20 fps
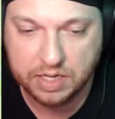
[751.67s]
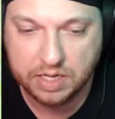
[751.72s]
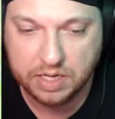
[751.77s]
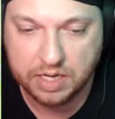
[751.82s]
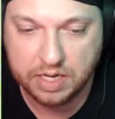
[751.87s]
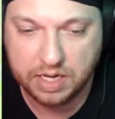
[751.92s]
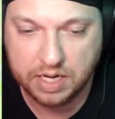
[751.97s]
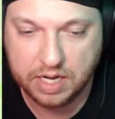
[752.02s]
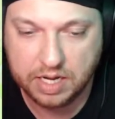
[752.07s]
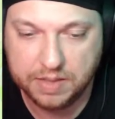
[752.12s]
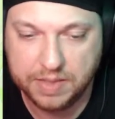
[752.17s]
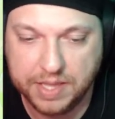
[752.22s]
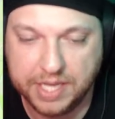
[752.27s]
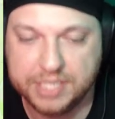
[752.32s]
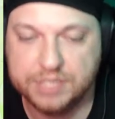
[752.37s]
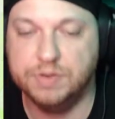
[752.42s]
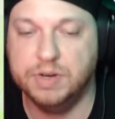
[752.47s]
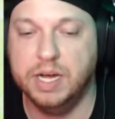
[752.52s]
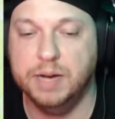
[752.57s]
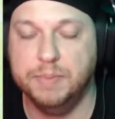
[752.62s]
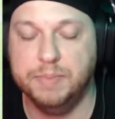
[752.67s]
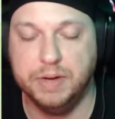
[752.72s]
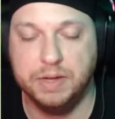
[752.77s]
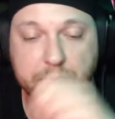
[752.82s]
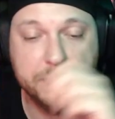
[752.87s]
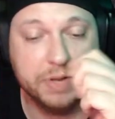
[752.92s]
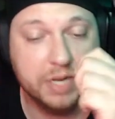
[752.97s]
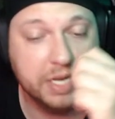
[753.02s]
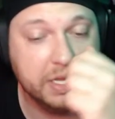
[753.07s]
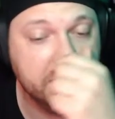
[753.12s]
Next one up, I
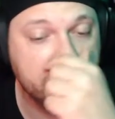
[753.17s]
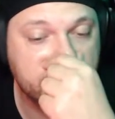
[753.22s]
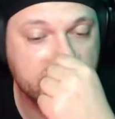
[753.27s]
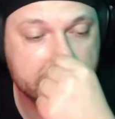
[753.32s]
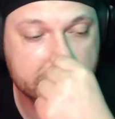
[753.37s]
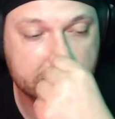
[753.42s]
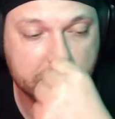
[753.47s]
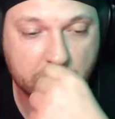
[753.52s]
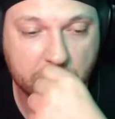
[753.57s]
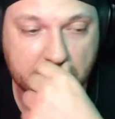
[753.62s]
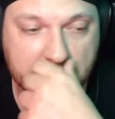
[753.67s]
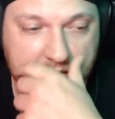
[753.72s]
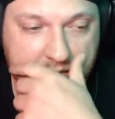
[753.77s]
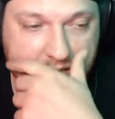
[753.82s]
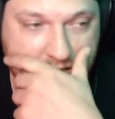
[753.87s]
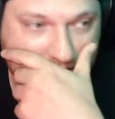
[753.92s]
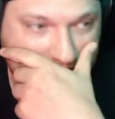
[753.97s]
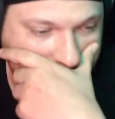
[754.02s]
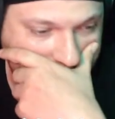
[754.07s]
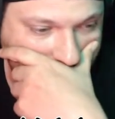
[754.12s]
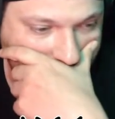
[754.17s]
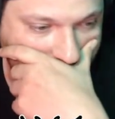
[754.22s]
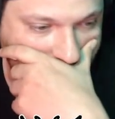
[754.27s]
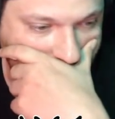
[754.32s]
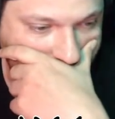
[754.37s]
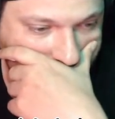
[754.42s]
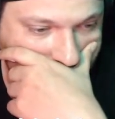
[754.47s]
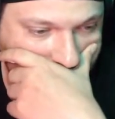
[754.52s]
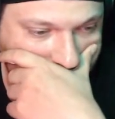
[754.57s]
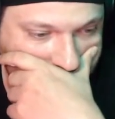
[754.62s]
believe this one is
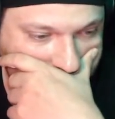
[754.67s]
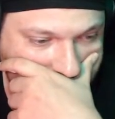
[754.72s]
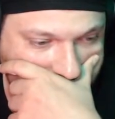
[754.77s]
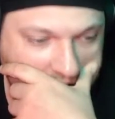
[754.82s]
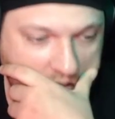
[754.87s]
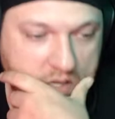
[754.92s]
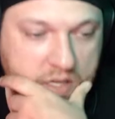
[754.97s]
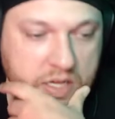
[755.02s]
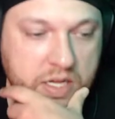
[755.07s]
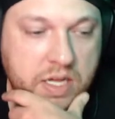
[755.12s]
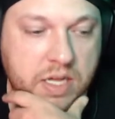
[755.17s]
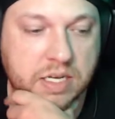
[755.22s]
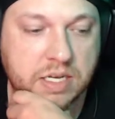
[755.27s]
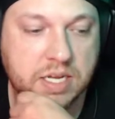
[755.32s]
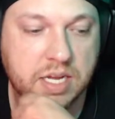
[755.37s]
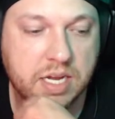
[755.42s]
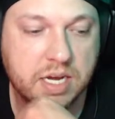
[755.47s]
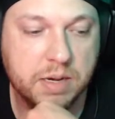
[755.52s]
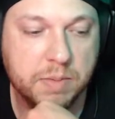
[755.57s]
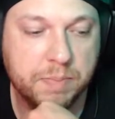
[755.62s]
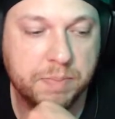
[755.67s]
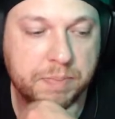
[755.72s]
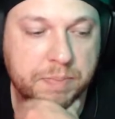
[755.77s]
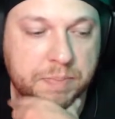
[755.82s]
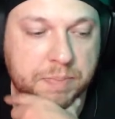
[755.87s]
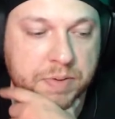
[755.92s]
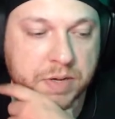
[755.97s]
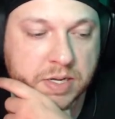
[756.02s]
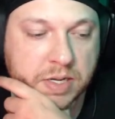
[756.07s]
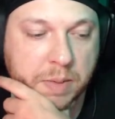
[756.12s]
called Tin
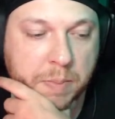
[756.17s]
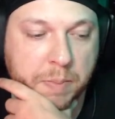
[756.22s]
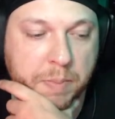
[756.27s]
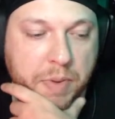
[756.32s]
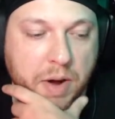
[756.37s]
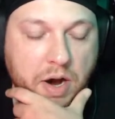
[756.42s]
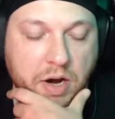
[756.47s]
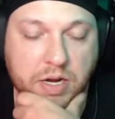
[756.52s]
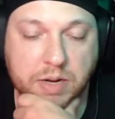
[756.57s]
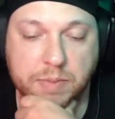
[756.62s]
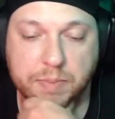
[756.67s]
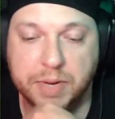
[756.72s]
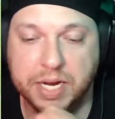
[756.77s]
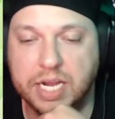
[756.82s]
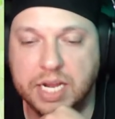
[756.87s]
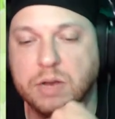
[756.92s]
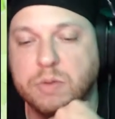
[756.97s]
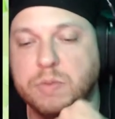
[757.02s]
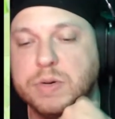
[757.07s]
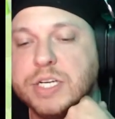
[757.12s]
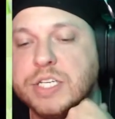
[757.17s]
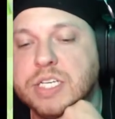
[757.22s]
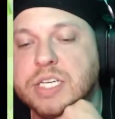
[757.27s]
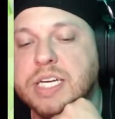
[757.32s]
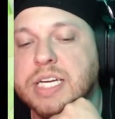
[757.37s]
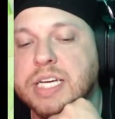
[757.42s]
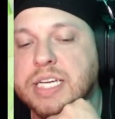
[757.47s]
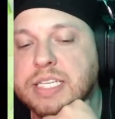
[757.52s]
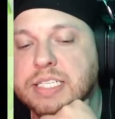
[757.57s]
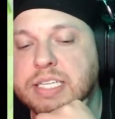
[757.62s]
Bark Mail, which
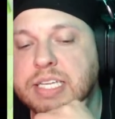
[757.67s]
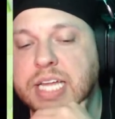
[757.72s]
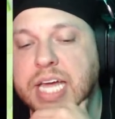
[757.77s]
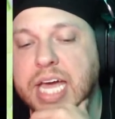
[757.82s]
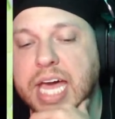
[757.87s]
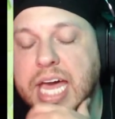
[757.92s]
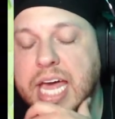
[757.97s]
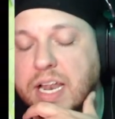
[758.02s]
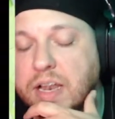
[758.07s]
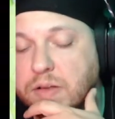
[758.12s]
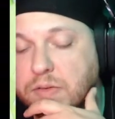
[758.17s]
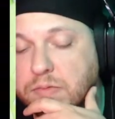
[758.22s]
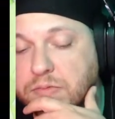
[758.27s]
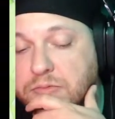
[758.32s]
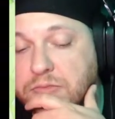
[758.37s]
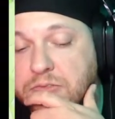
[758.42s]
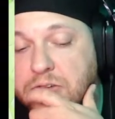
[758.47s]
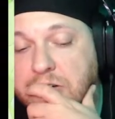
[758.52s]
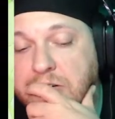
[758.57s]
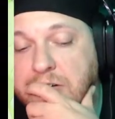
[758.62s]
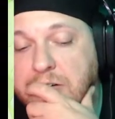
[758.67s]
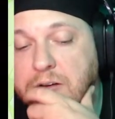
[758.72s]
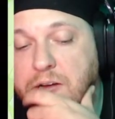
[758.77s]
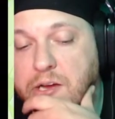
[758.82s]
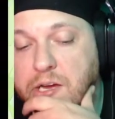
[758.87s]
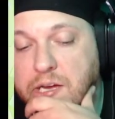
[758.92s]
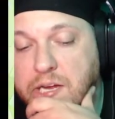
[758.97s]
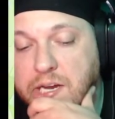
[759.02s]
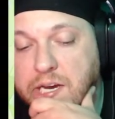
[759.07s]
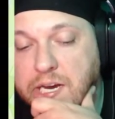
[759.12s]
is an elf
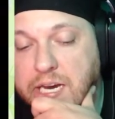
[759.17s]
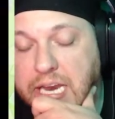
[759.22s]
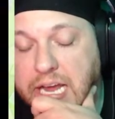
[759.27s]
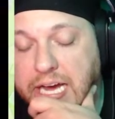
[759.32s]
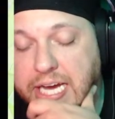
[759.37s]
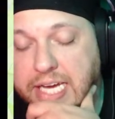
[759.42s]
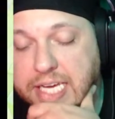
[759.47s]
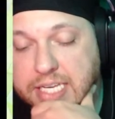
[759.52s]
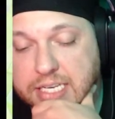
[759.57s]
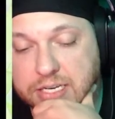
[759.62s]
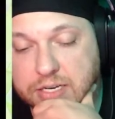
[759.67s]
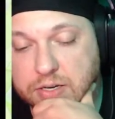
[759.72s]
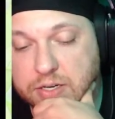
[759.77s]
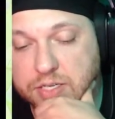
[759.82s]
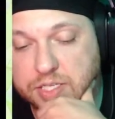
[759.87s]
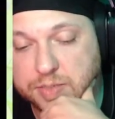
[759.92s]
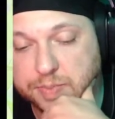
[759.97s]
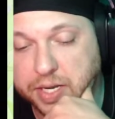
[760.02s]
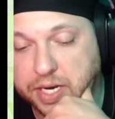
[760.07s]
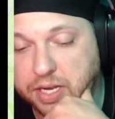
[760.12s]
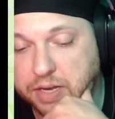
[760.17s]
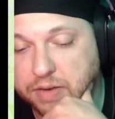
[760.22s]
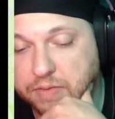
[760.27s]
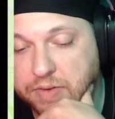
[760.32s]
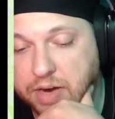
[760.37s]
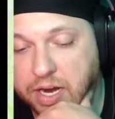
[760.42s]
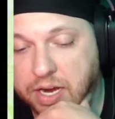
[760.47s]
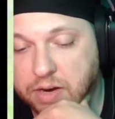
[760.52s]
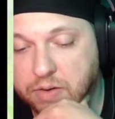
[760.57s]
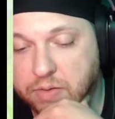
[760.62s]
knight cosmetic, if
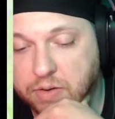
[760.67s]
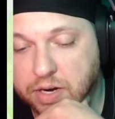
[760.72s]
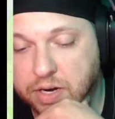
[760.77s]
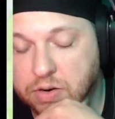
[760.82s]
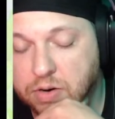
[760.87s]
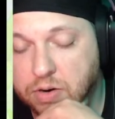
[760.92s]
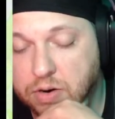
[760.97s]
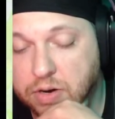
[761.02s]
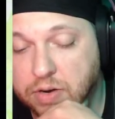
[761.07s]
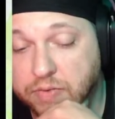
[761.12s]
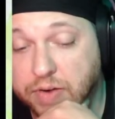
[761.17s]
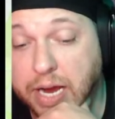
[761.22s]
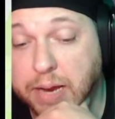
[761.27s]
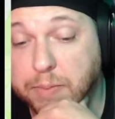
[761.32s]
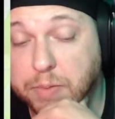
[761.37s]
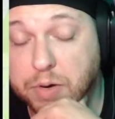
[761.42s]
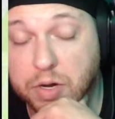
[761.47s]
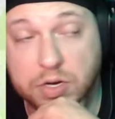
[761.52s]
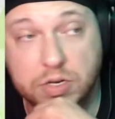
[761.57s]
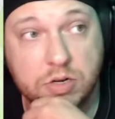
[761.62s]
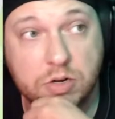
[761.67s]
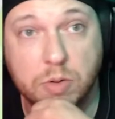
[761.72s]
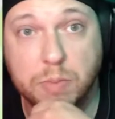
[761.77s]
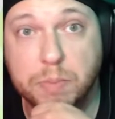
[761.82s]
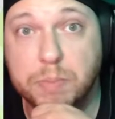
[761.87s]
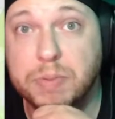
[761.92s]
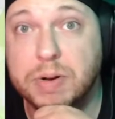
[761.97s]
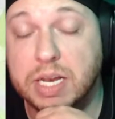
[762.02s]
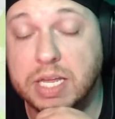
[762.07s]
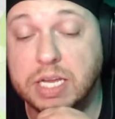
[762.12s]
I recall, if I'm not
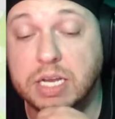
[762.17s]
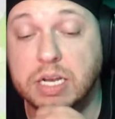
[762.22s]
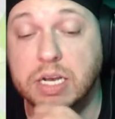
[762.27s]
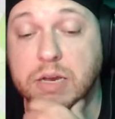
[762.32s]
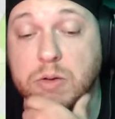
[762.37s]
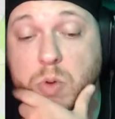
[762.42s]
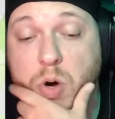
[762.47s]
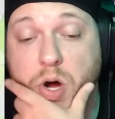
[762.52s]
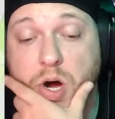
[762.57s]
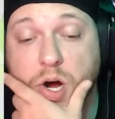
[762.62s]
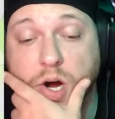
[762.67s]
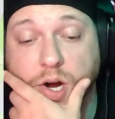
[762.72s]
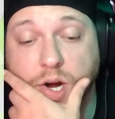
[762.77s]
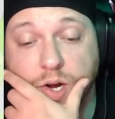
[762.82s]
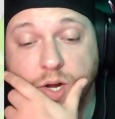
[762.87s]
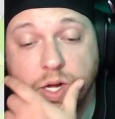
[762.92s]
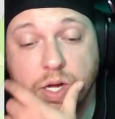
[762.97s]
completely wrong.